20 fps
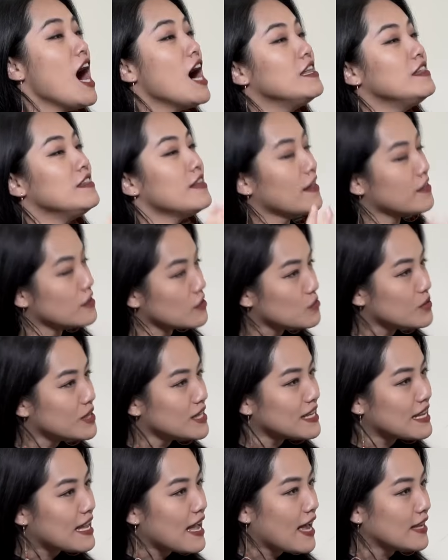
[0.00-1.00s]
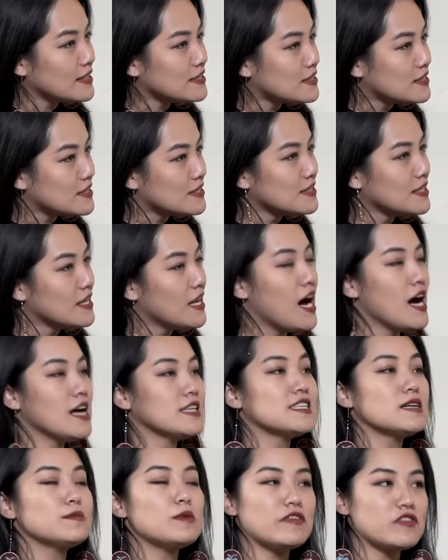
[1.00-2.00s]
Another great guest.
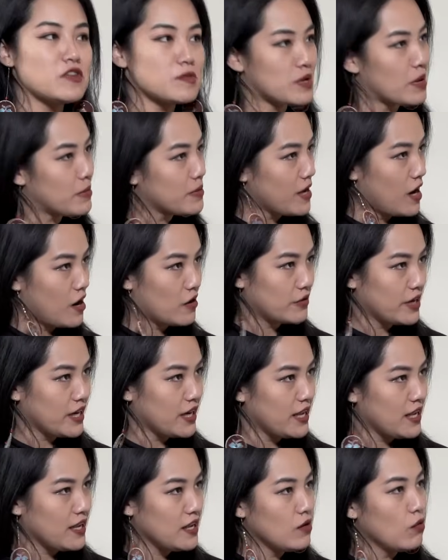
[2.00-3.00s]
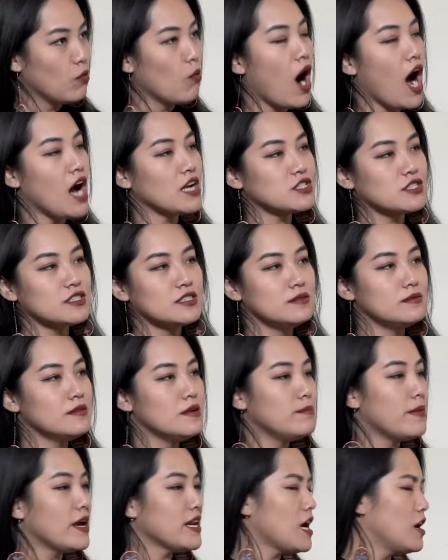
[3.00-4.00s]
Some of you probably already watched
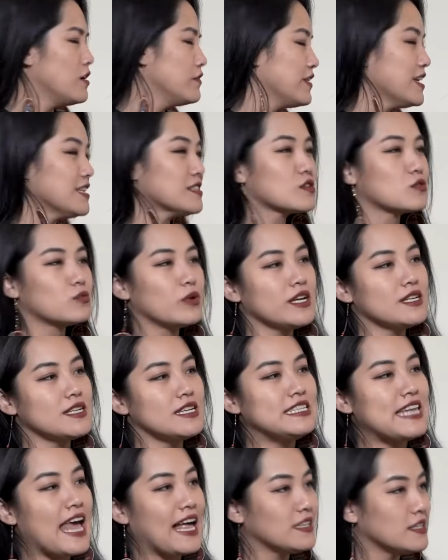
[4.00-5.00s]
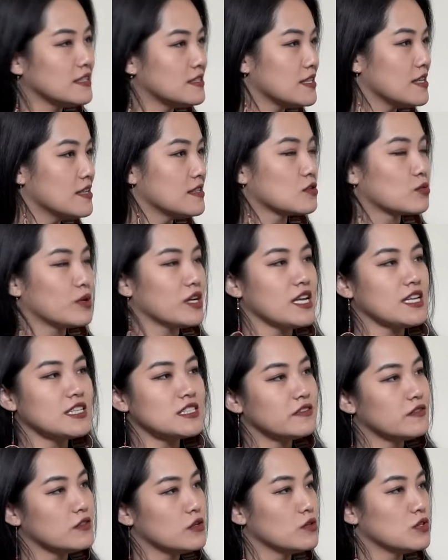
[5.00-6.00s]
many of his great analysis, great
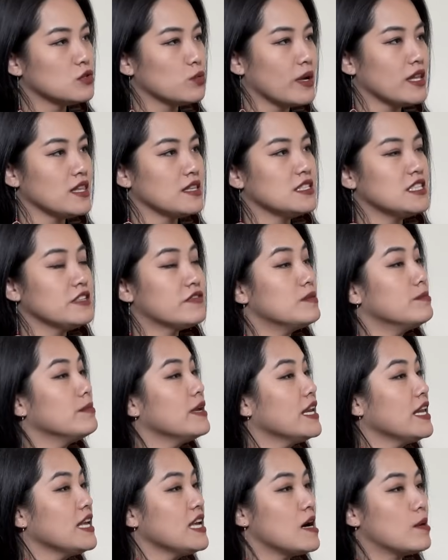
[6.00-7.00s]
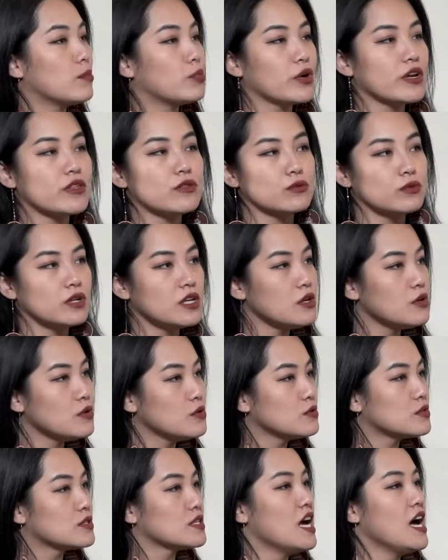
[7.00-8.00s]
interviews with different media, Breakthrough
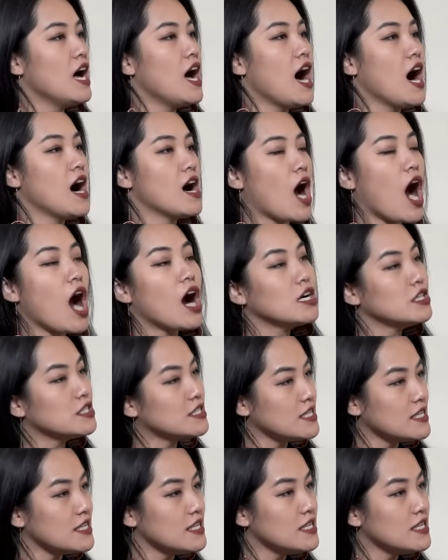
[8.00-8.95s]
News, RT.